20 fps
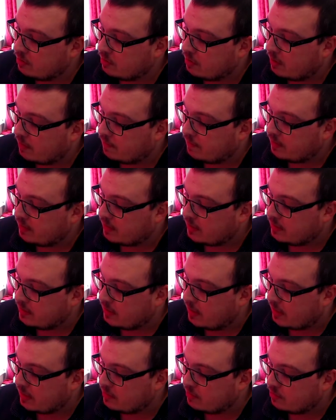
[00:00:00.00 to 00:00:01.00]
I think that's
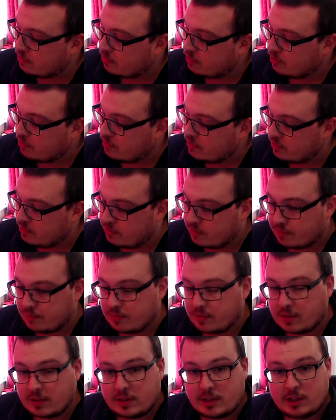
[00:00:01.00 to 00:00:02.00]
the exhaust or
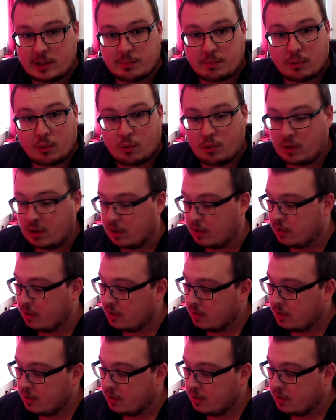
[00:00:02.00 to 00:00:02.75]
something, and the spoiler.